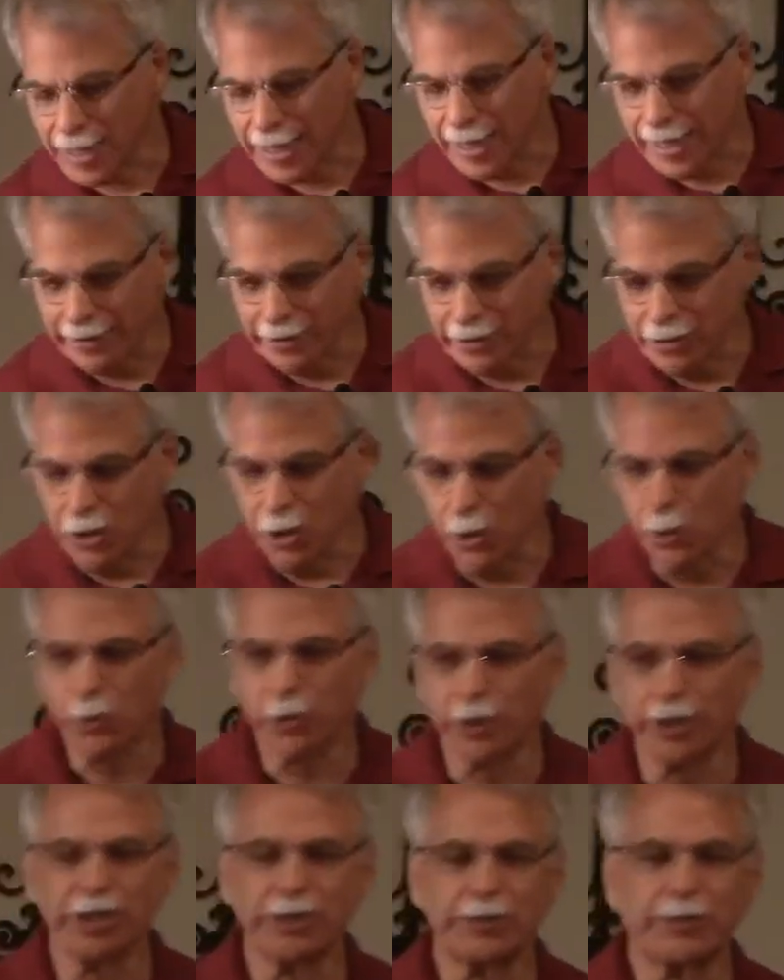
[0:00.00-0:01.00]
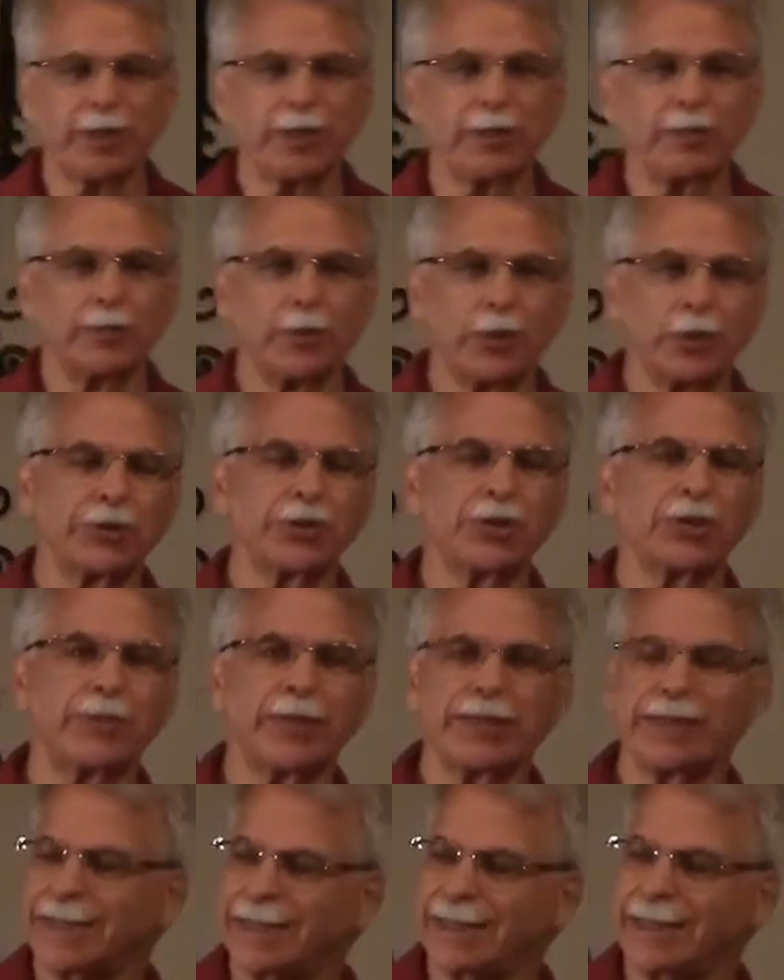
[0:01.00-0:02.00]
And you know where I spent most of
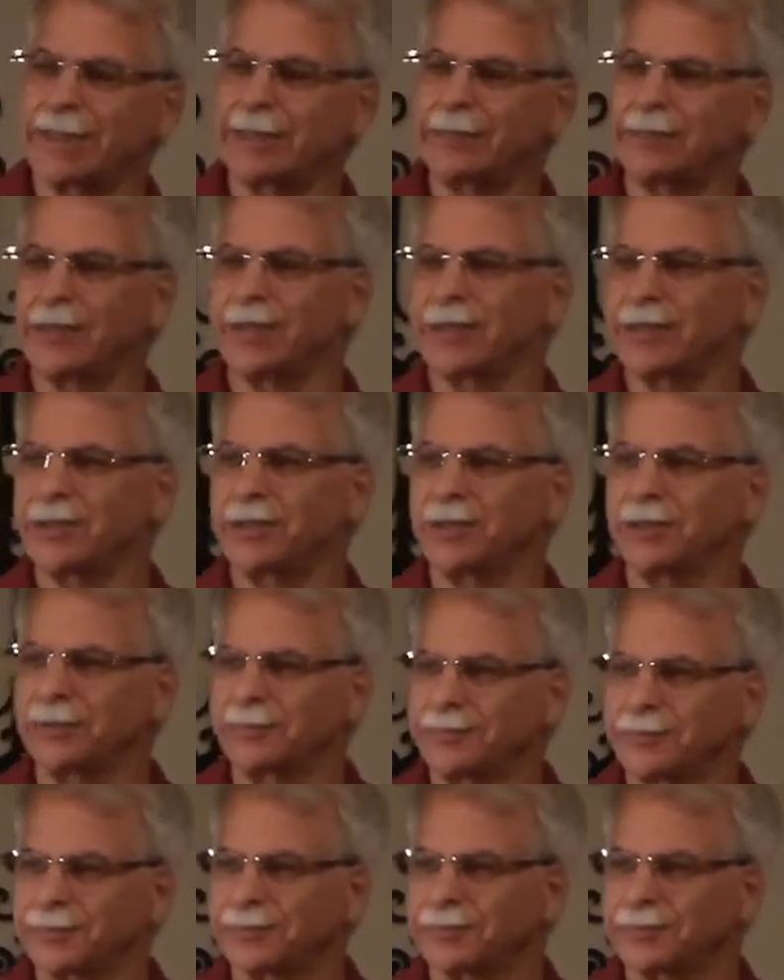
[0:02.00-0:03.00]
my time that year?